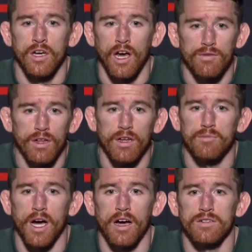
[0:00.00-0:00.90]
I felt like my
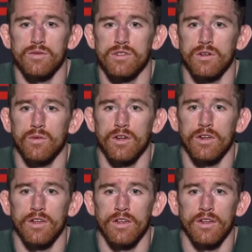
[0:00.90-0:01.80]
eyes were still
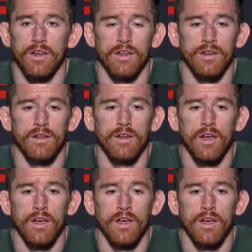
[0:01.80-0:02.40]
working, and, and,